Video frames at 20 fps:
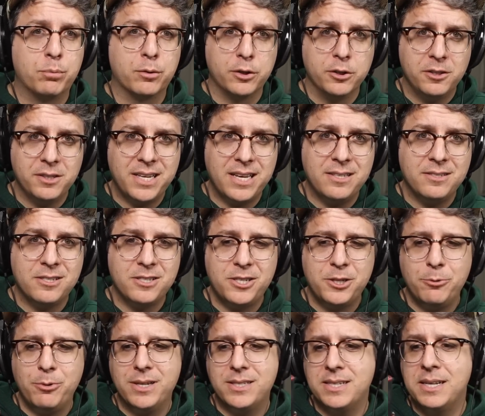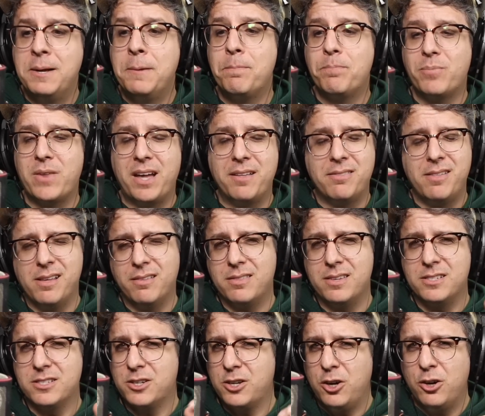brilliance to it, I think
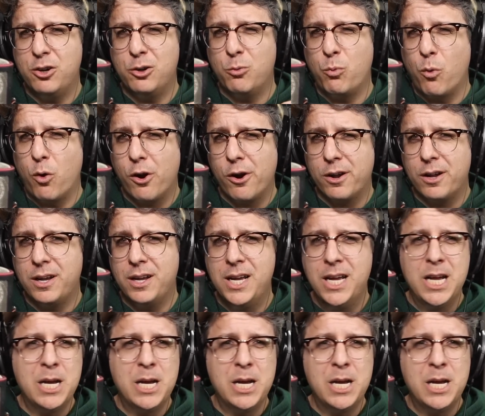this could work.